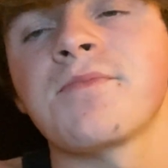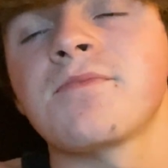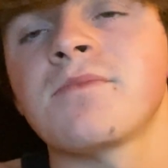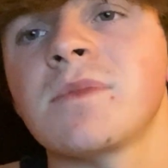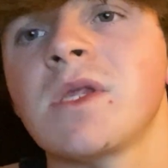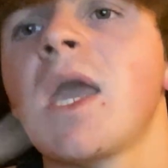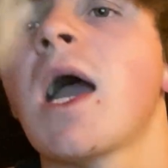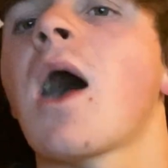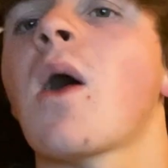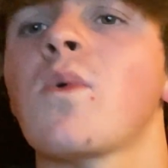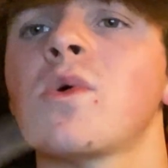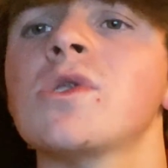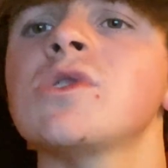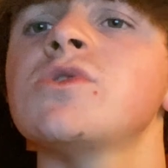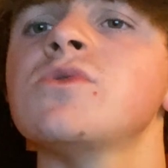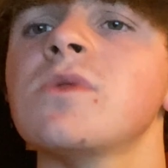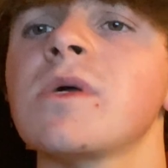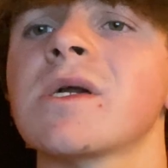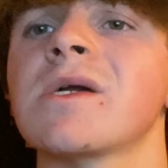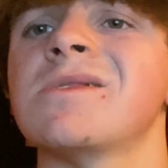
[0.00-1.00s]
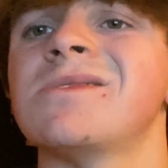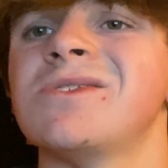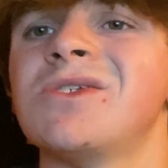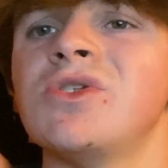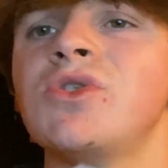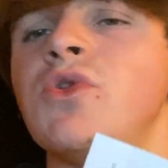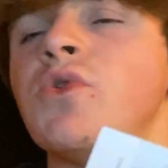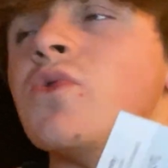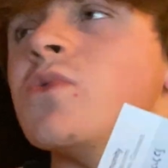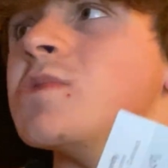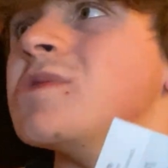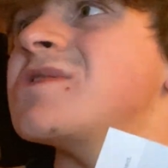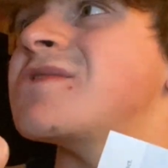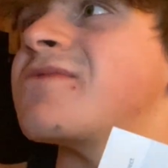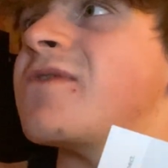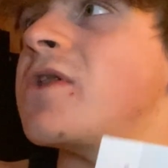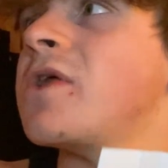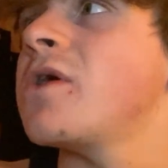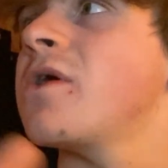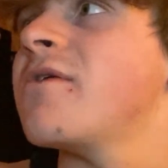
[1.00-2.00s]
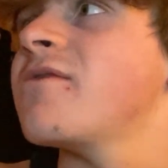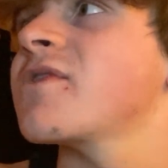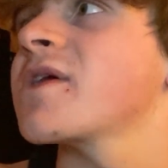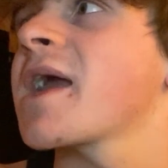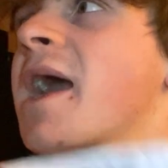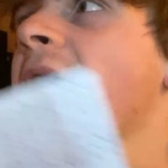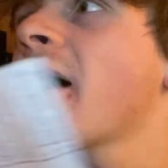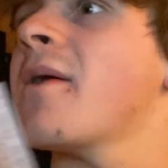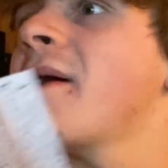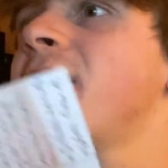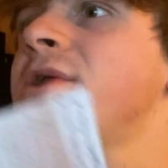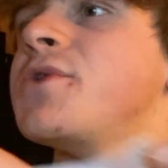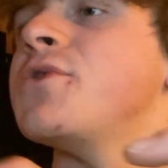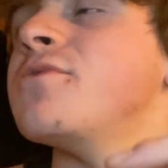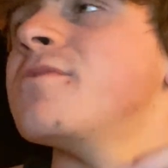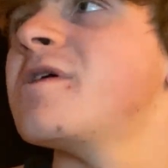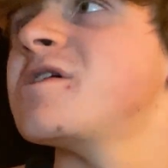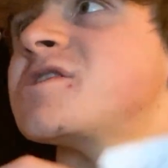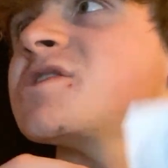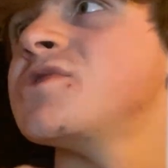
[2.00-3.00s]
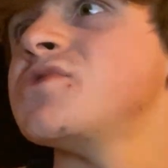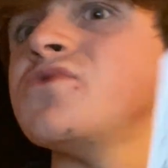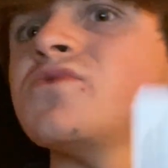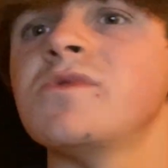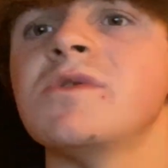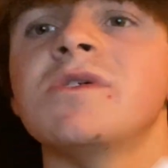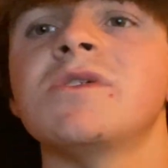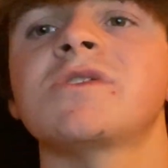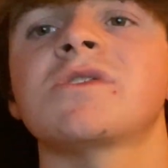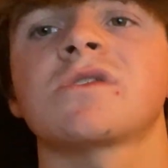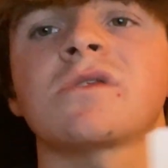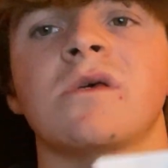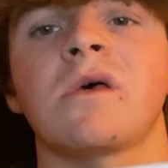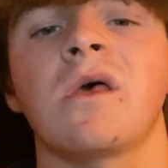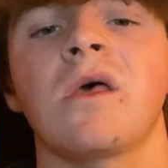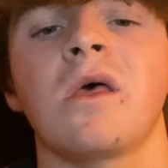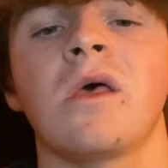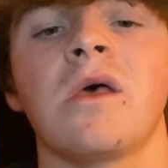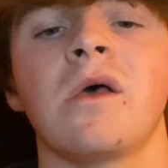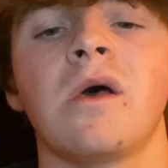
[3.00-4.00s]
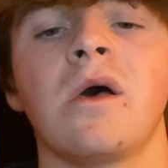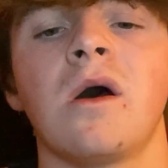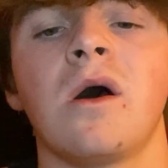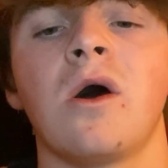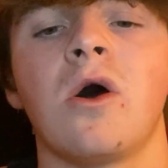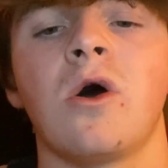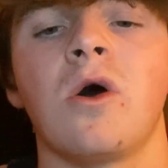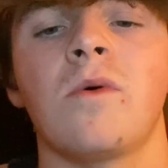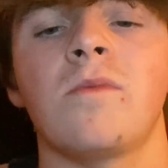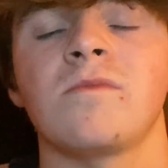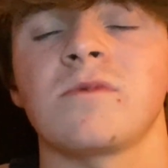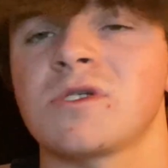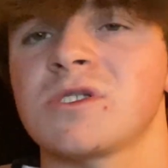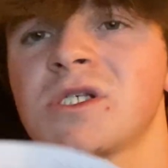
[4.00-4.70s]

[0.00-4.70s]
yeah, I wanna do like a to-do list video of like how I do my to-do list. Um, because